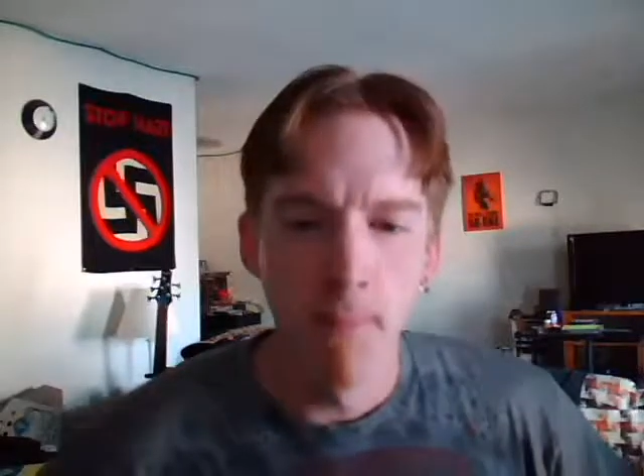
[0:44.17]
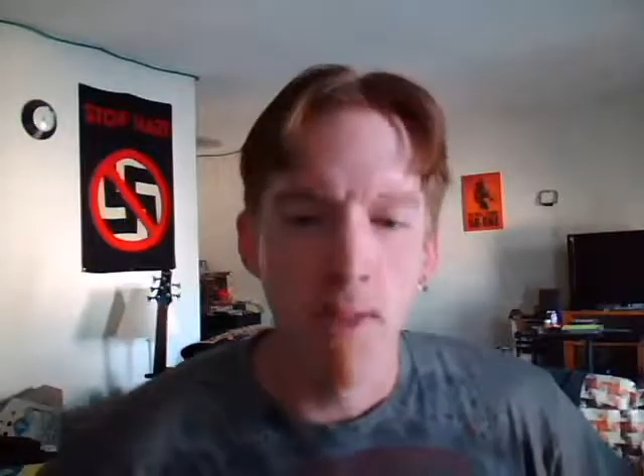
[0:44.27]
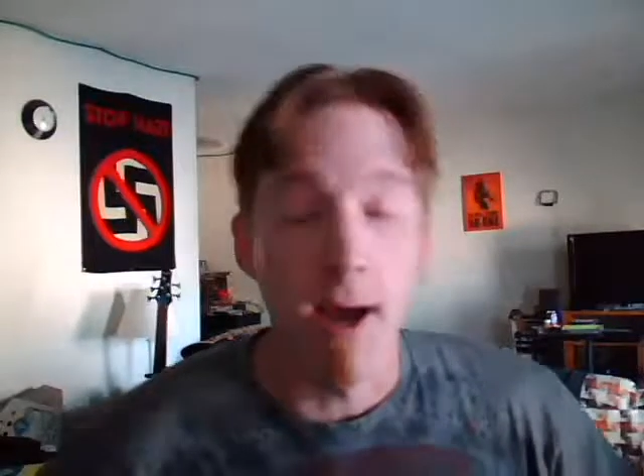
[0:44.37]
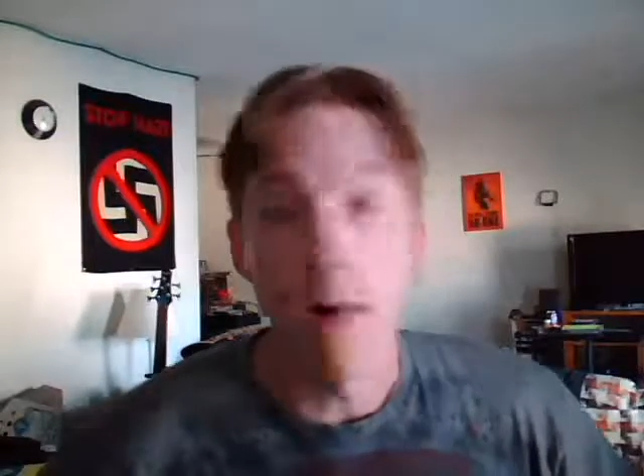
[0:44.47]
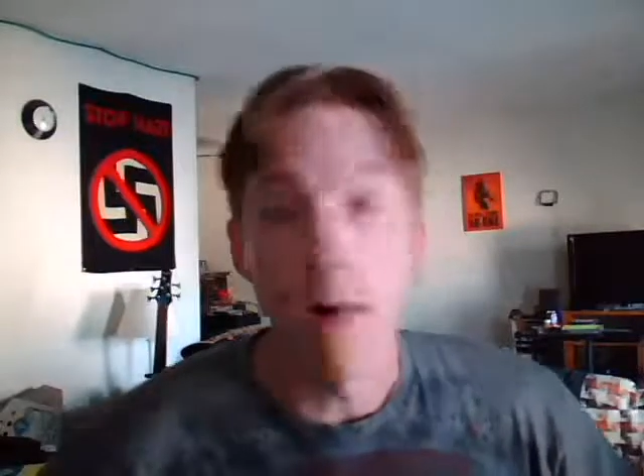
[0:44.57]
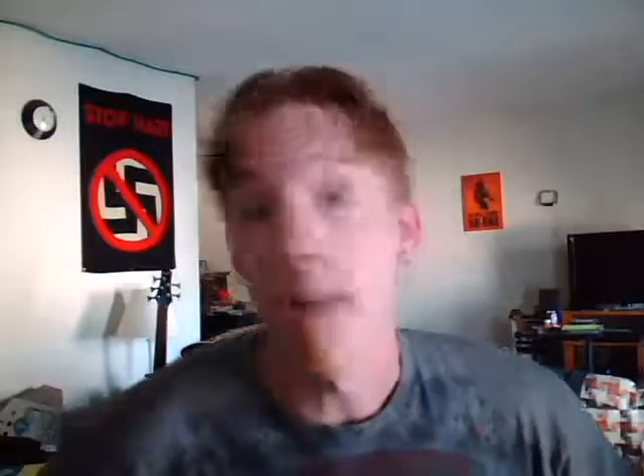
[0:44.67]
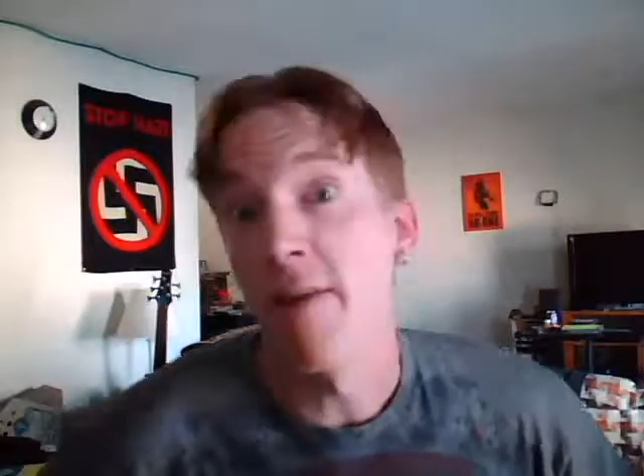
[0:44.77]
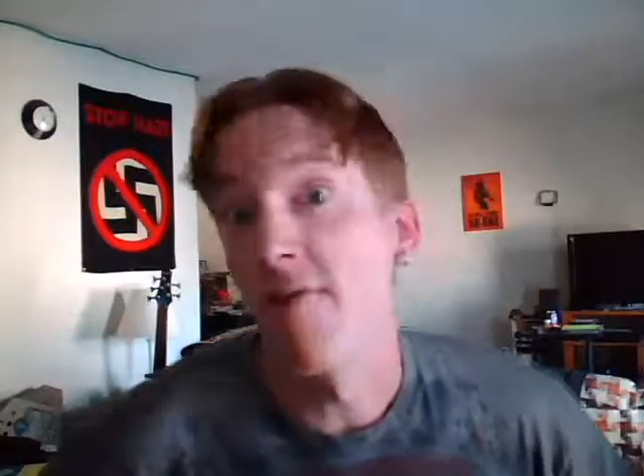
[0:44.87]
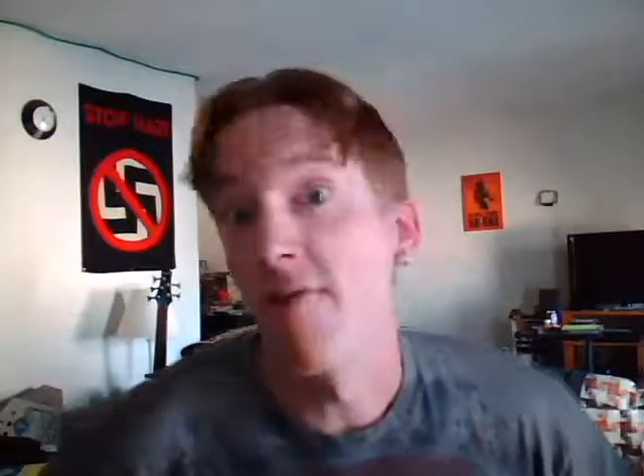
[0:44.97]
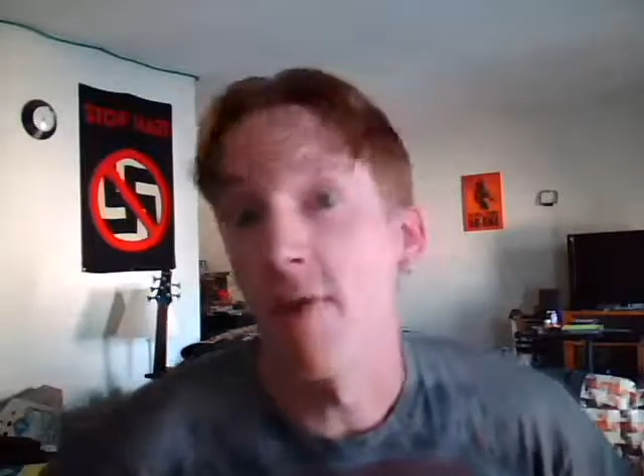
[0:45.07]
how I
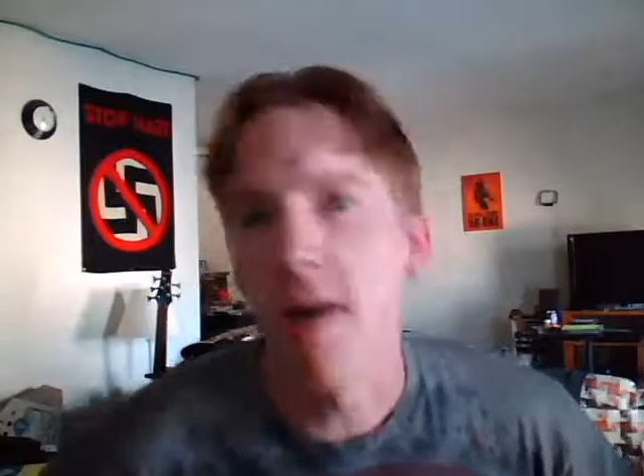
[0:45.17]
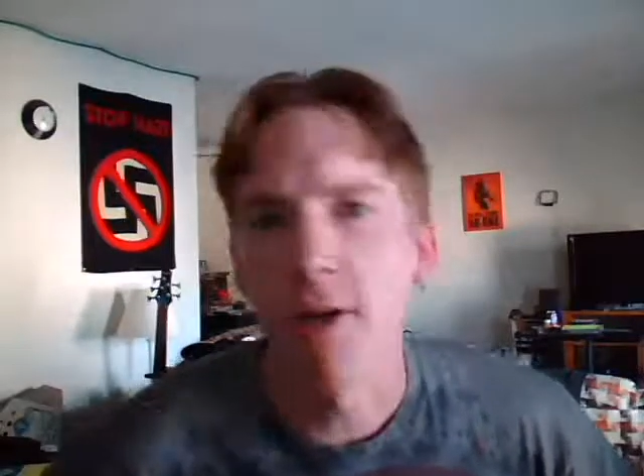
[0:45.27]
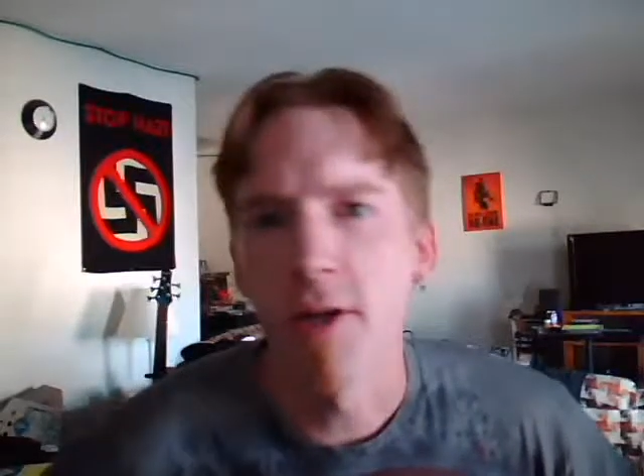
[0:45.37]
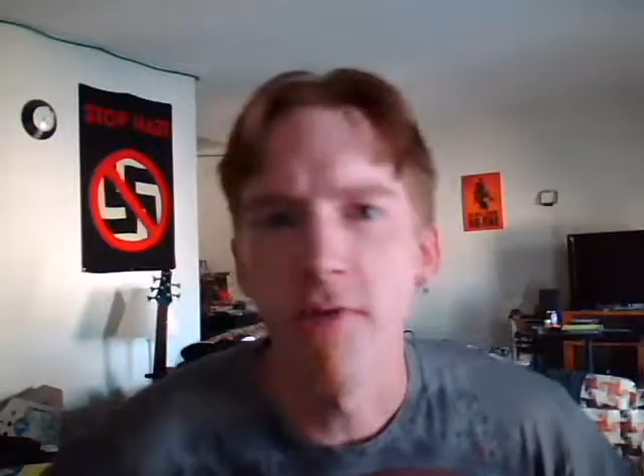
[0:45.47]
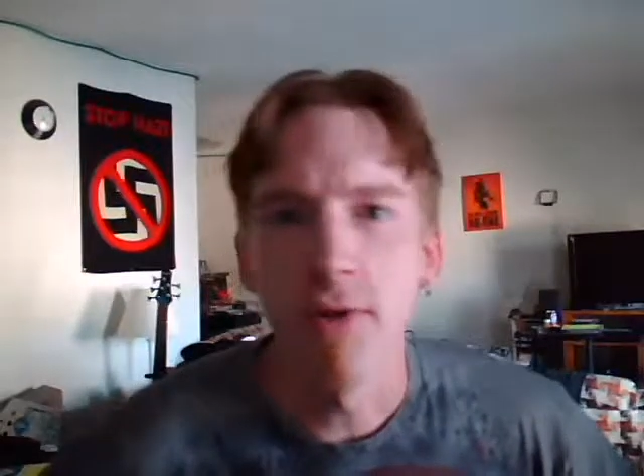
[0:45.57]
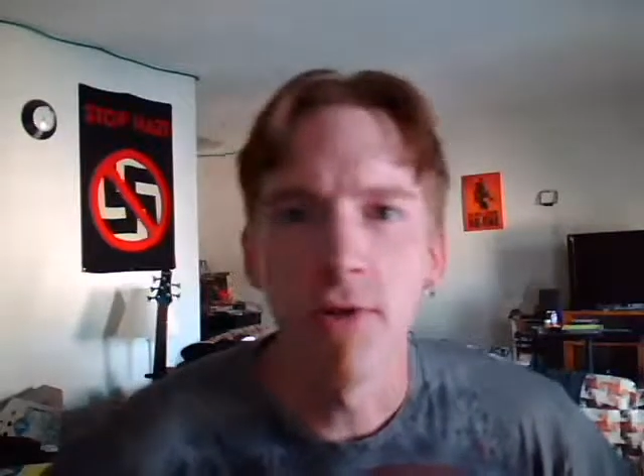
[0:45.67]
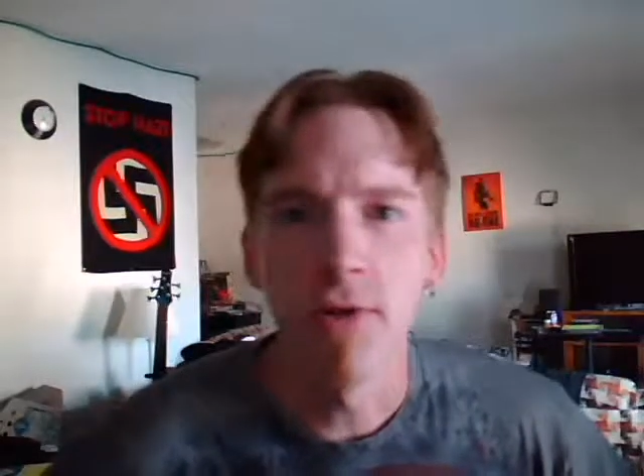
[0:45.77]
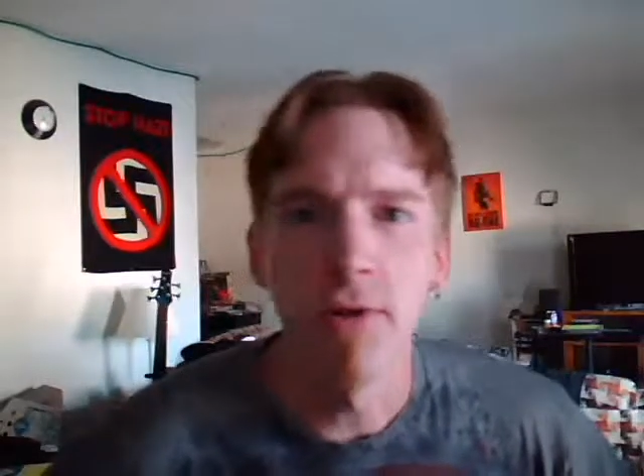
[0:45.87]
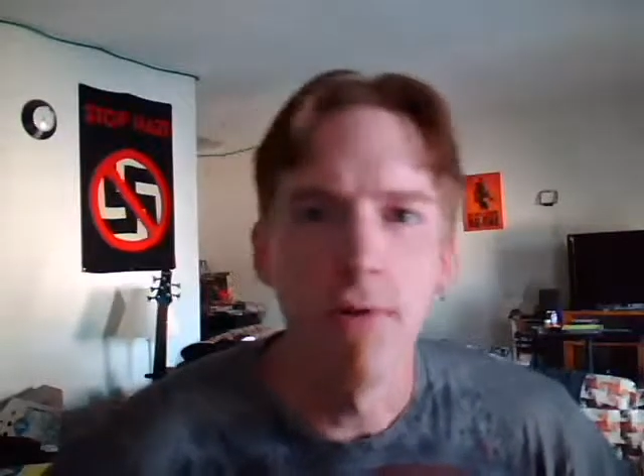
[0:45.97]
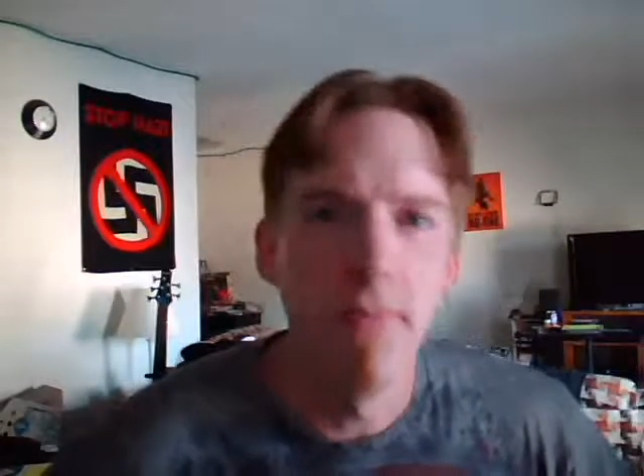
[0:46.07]
might feel
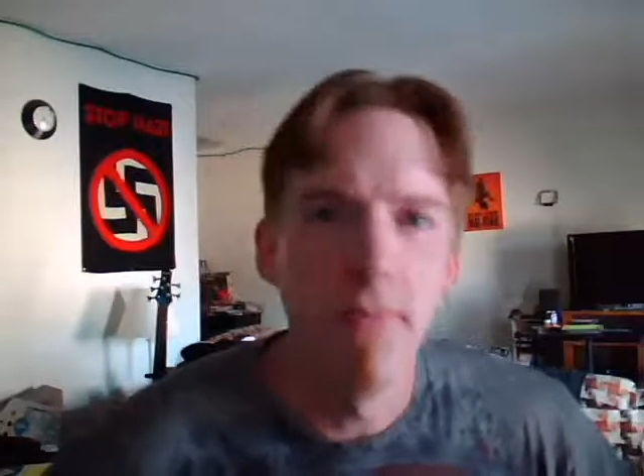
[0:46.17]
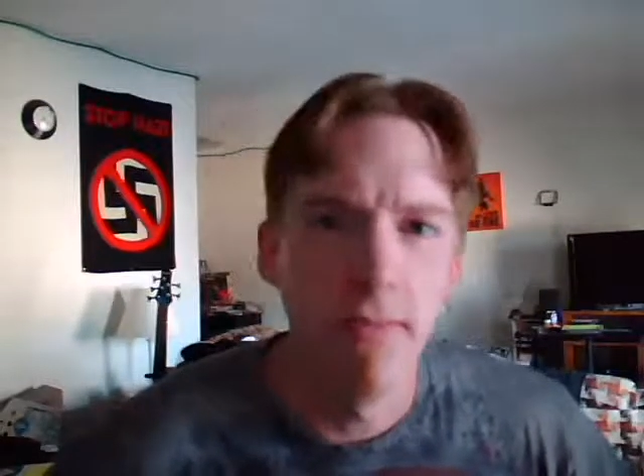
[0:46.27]
controversial